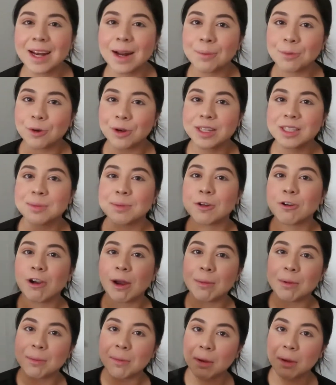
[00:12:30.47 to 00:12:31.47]
I'm going to be
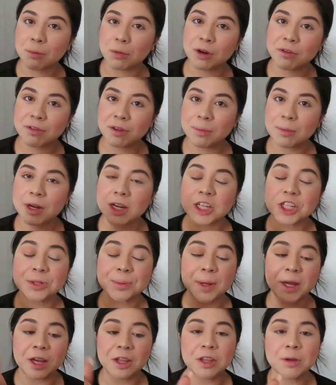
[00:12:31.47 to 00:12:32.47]
grabbing my Morphe brush,
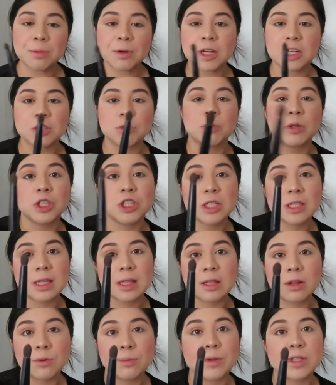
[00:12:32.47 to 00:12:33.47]
my other brush, which is a
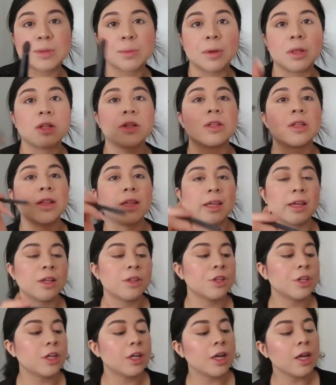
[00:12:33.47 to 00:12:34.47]
little bit smaller than the
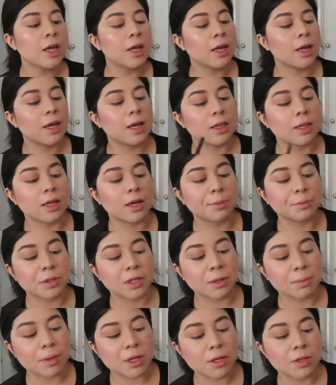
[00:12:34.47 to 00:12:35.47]
other, and then I'm going
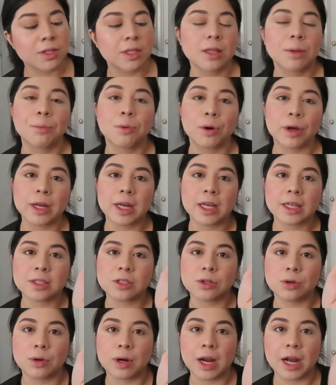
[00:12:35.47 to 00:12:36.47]
to be using the Boy Next
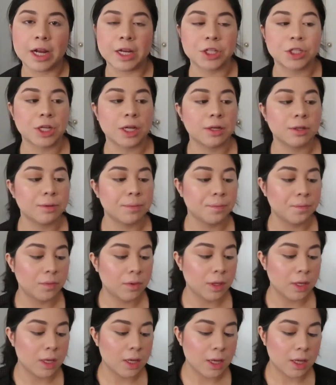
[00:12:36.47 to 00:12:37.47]
Door eyeshadow.
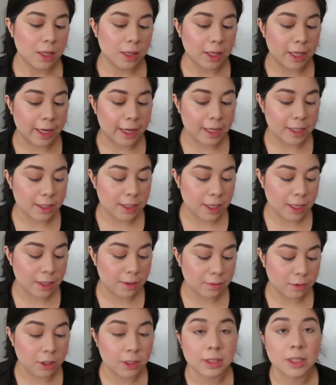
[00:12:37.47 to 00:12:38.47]
Like I
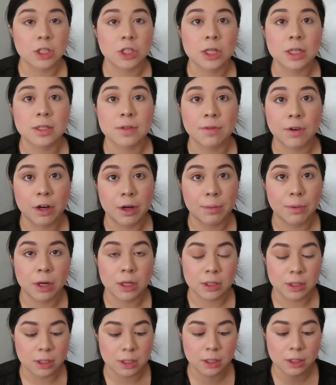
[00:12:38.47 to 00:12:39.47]
said, looks like she has a very
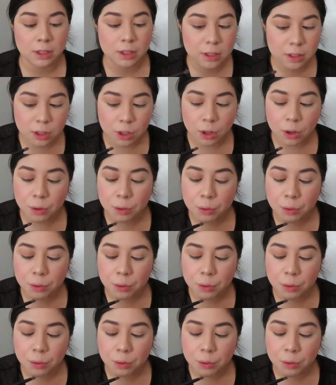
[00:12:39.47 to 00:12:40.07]
bronze look. So